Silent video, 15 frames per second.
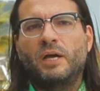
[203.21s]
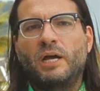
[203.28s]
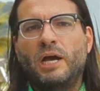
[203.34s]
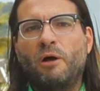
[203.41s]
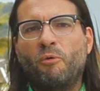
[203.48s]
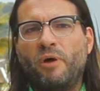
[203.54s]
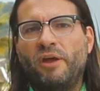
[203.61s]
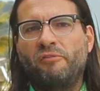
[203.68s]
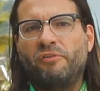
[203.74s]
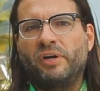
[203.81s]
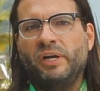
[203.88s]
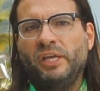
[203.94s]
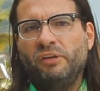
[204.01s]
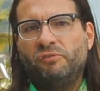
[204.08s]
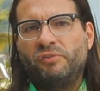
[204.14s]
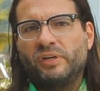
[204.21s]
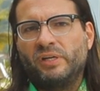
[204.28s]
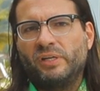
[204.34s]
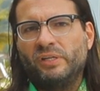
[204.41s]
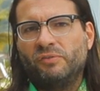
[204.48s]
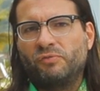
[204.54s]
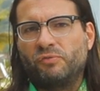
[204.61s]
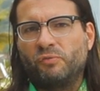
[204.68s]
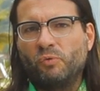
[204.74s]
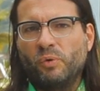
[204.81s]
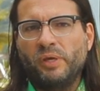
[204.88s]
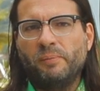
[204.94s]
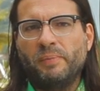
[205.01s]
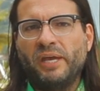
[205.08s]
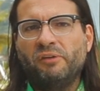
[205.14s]
However, even if
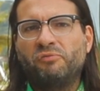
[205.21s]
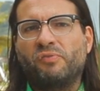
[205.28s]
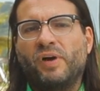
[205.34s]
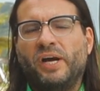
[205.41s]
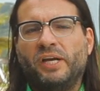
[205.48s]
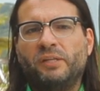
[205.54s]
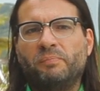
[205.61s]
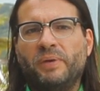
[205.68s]
we may find